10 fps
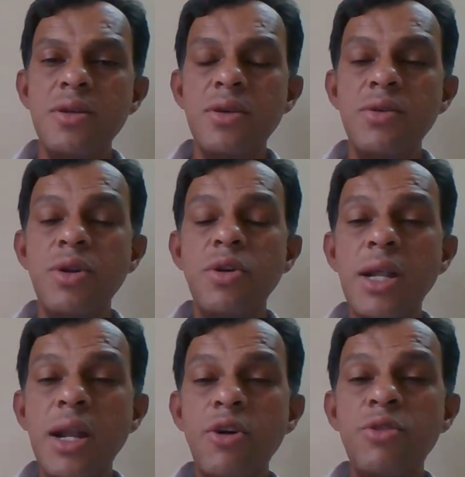you are not
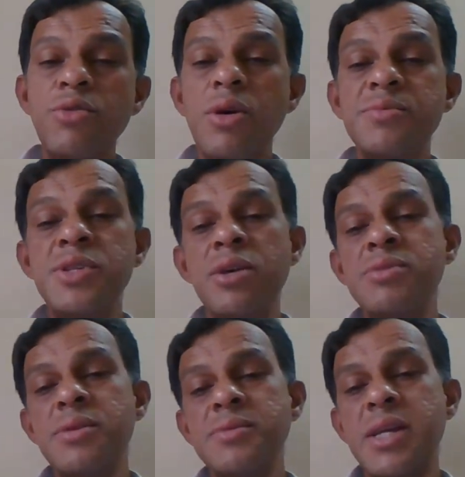allowed to observe
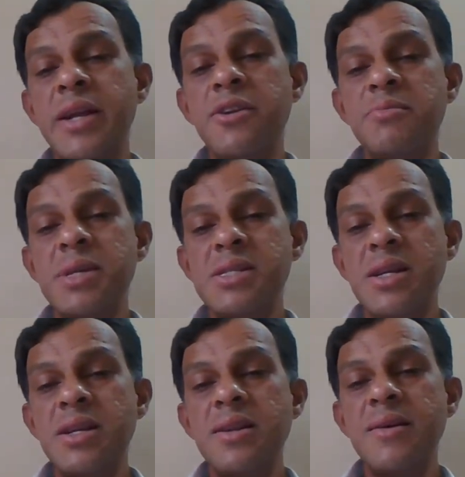such kind of
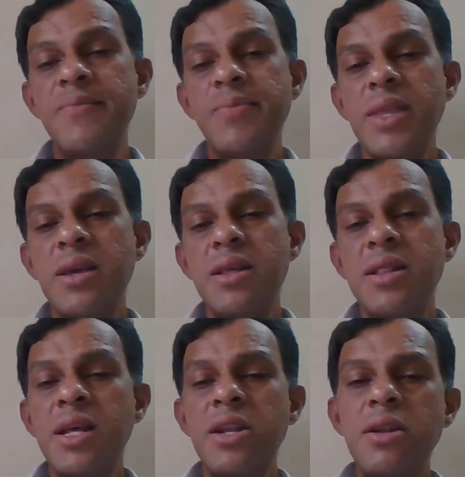patient,
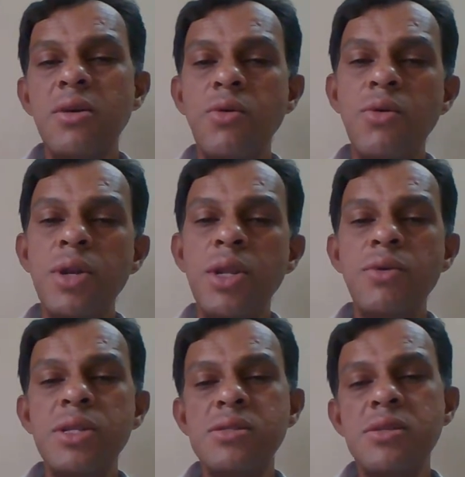then whole your
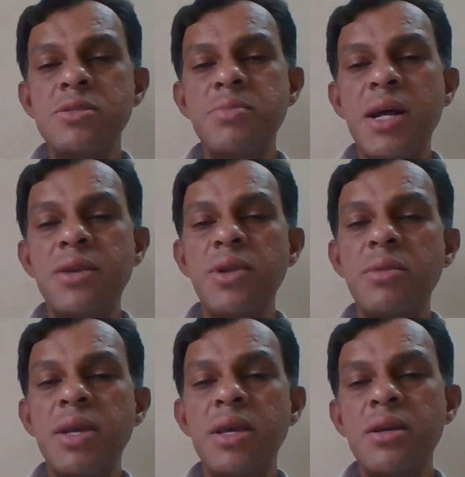research plan will
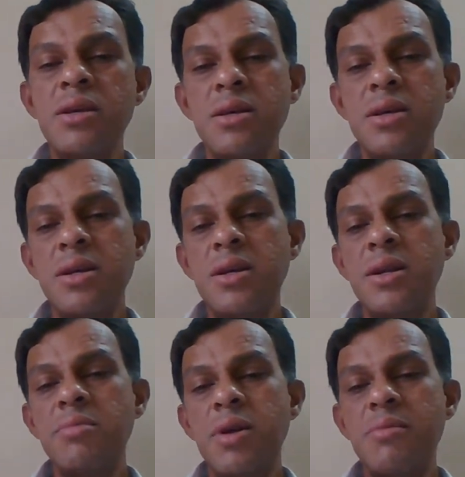be
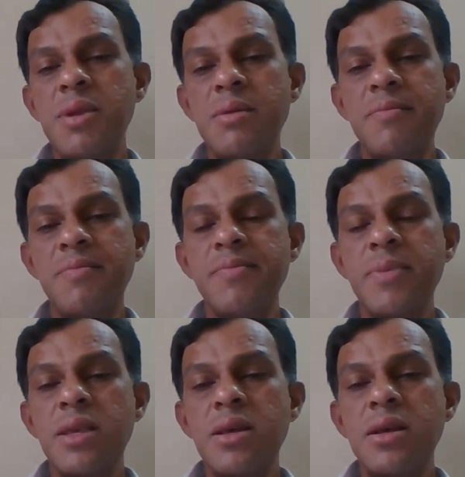in problem.
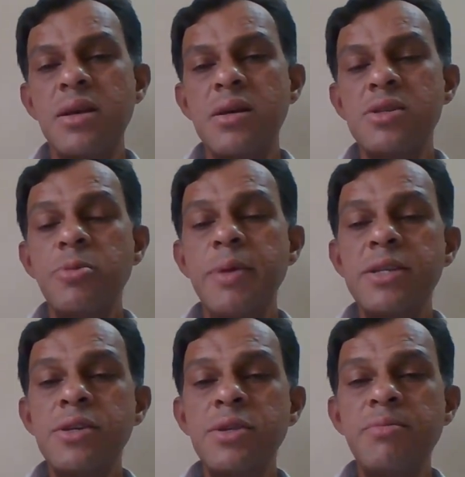So
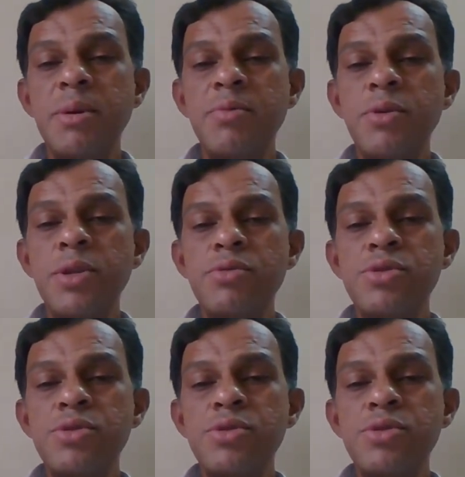better before you